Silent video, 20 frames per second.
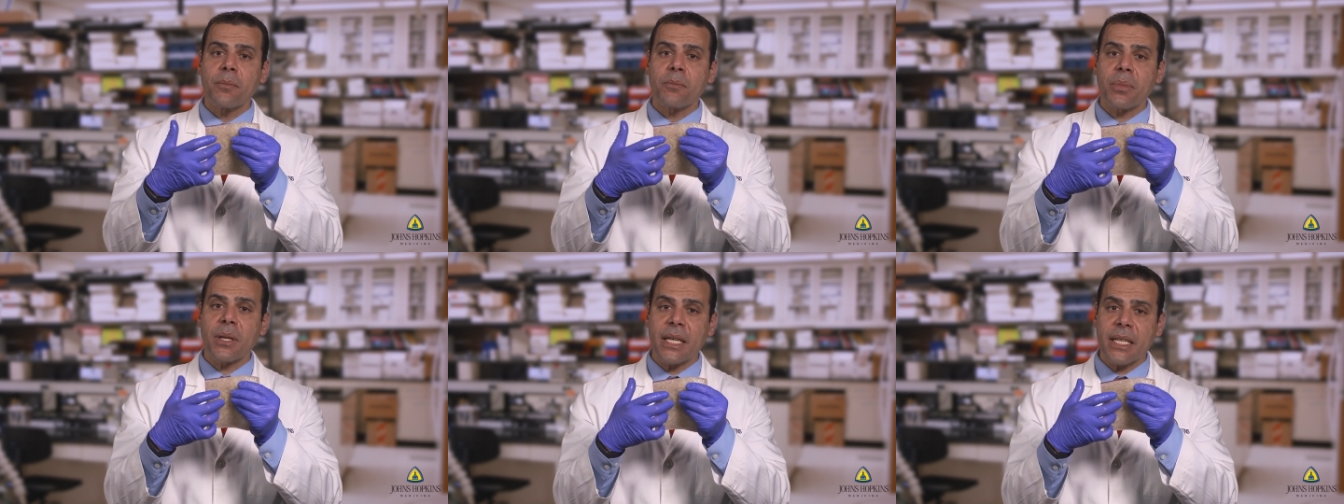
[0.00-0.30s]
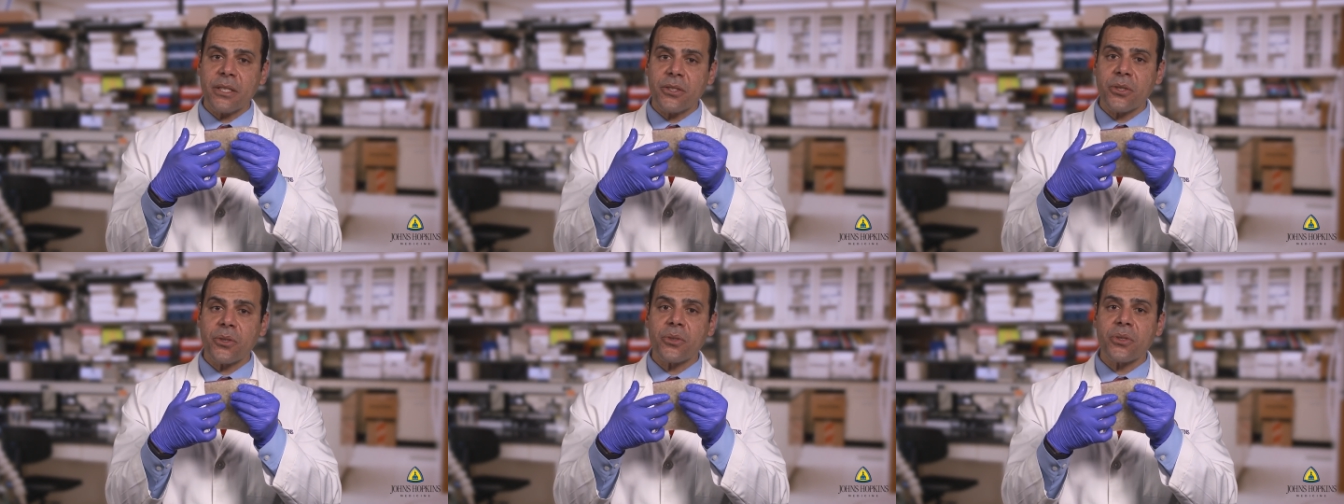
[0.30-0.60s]

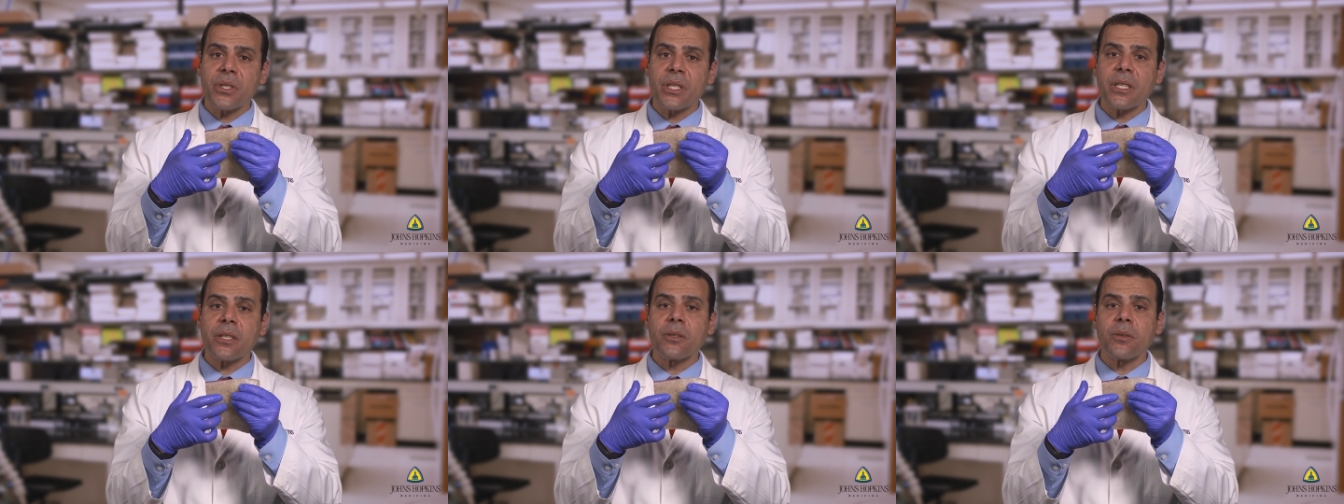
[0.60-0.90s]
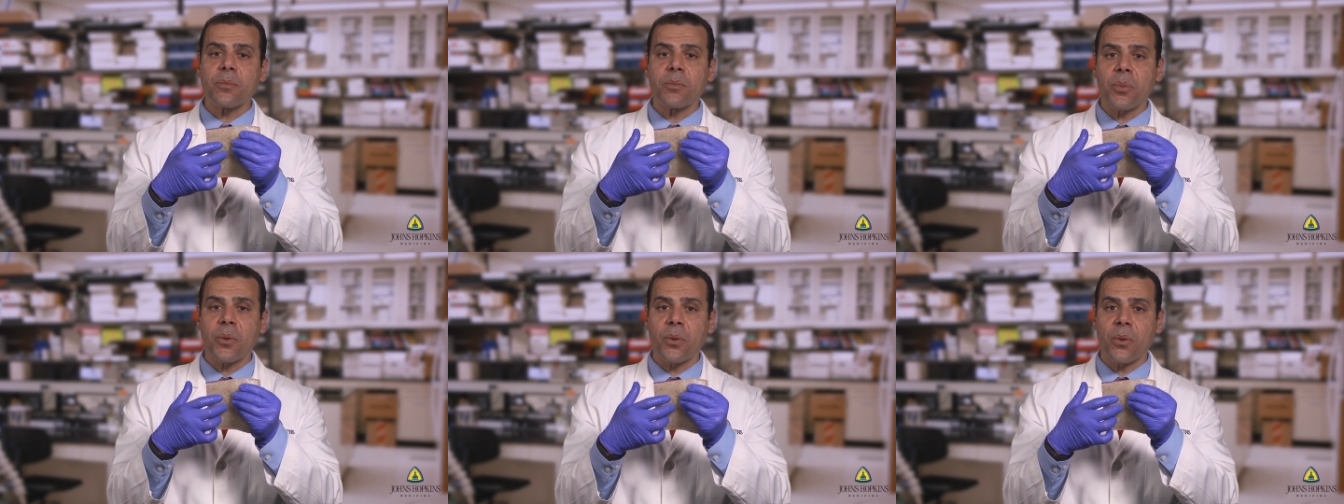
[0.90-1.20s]
place your
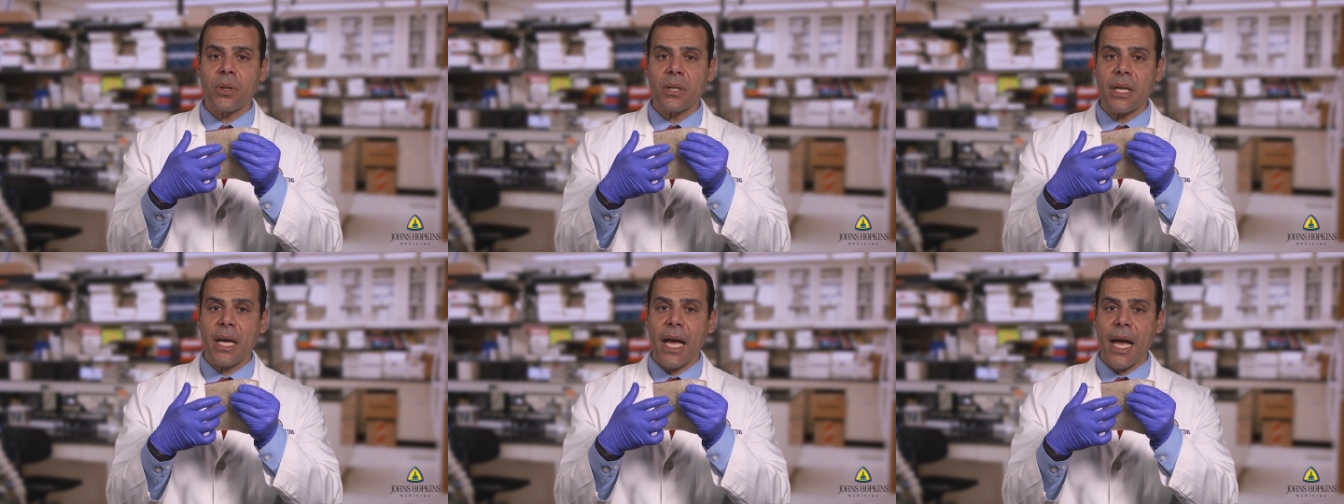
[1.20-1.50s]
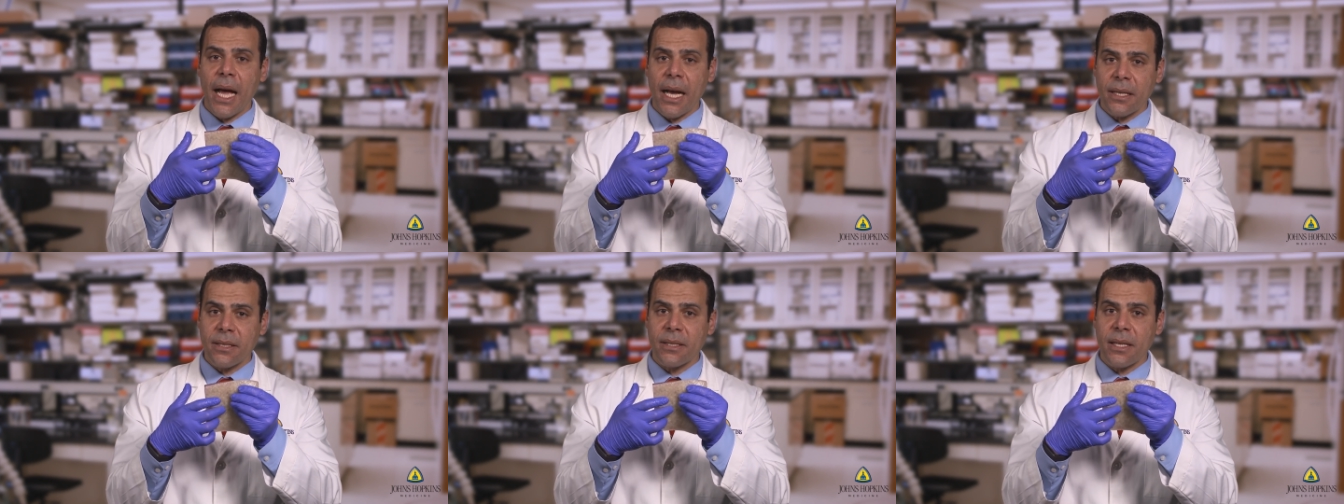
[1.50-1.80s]
single port
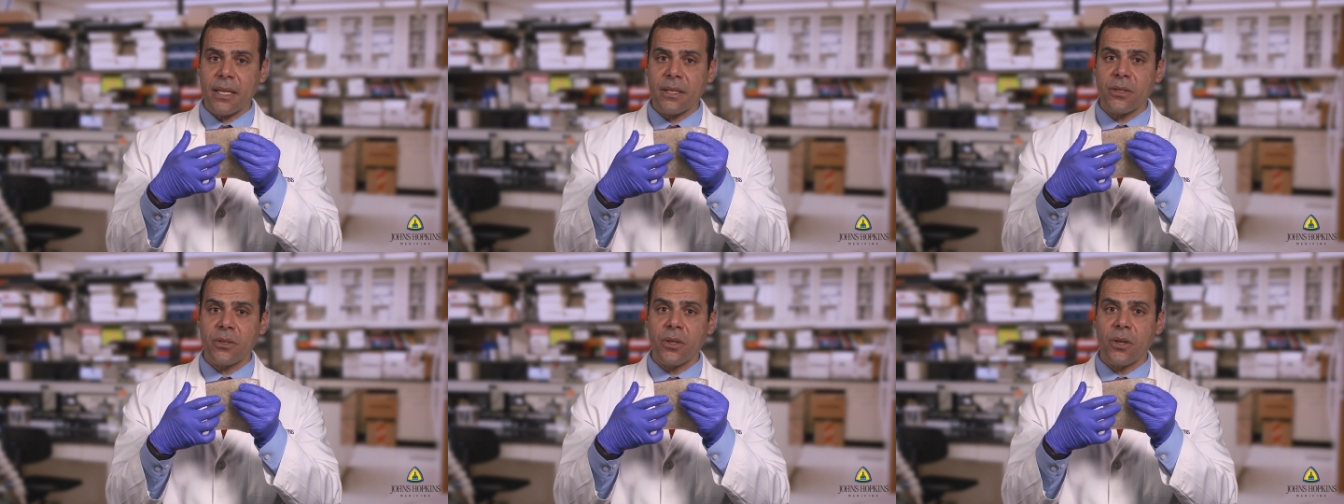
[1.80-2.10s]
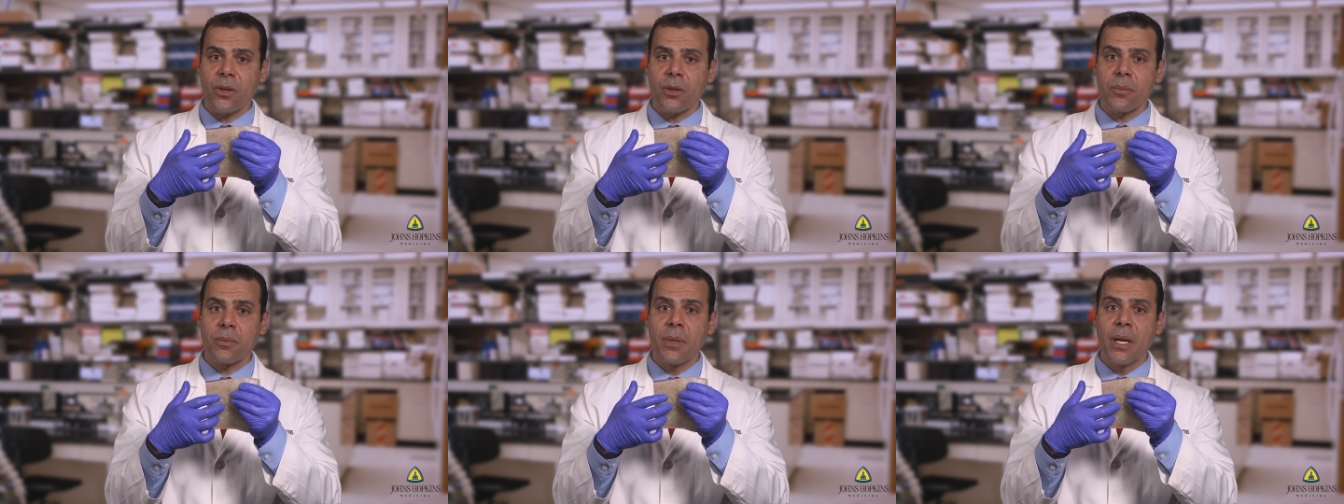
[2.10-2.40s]
access
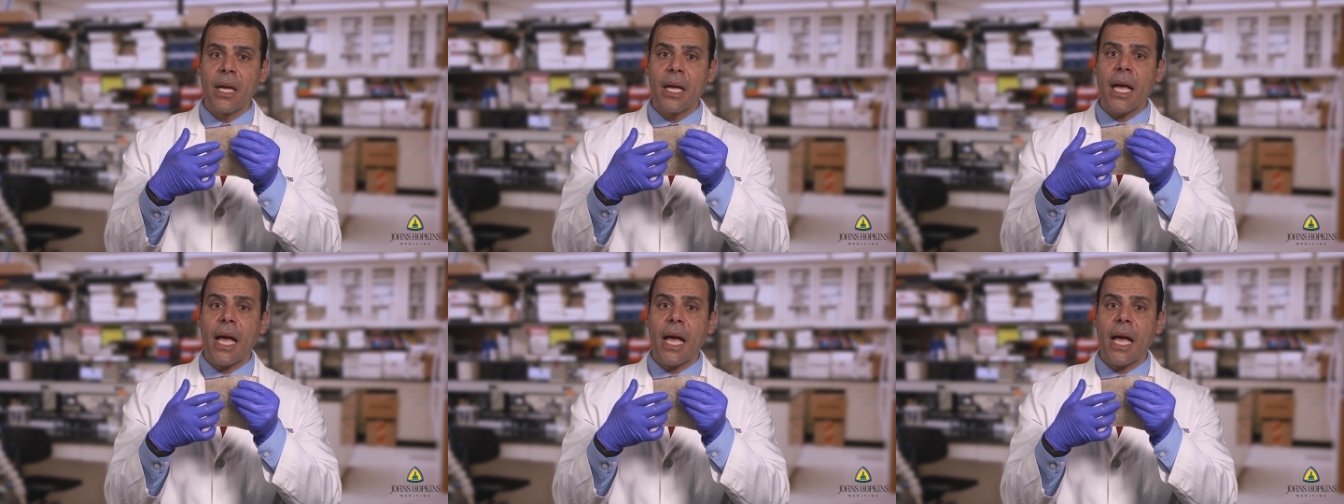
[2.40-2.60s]
dome,